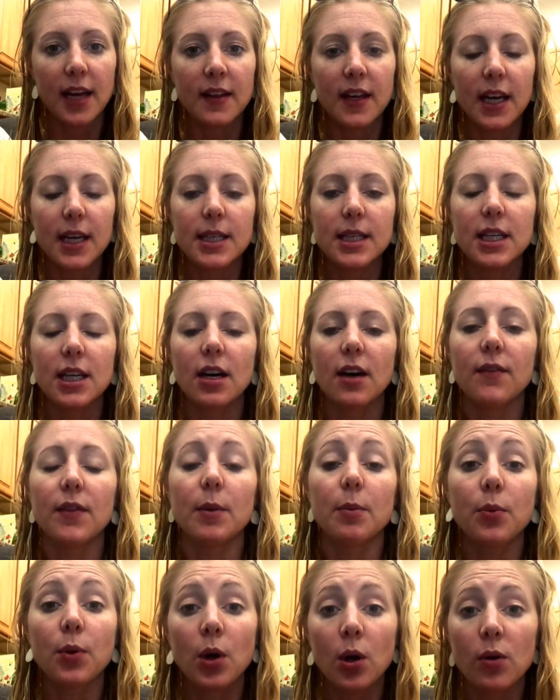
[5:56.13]
And the idea of
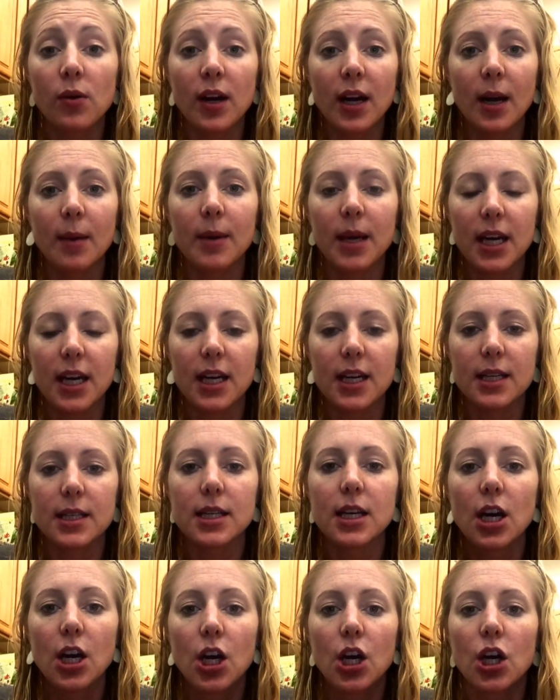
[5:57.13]
the program
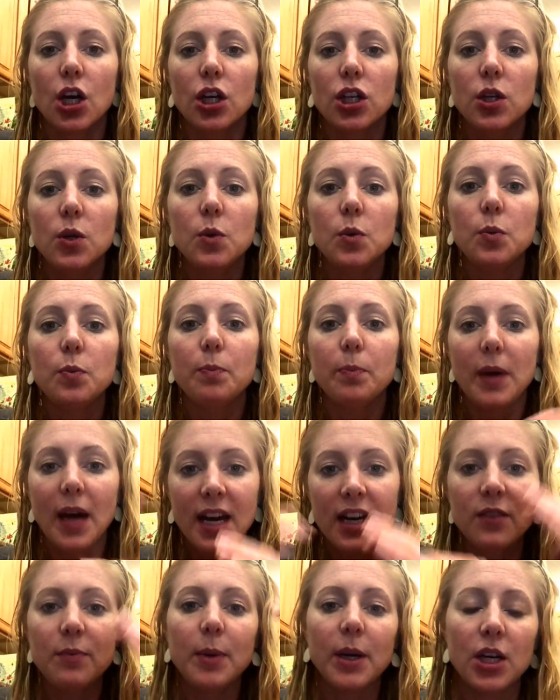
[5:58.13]
is you
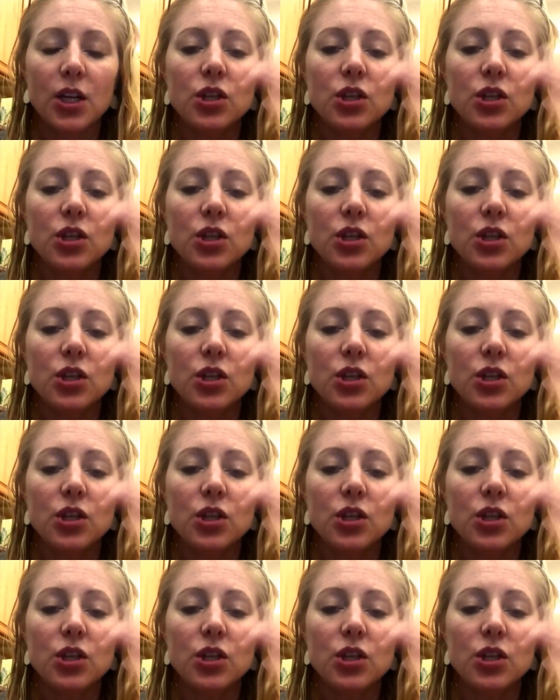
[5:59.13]
kind of pick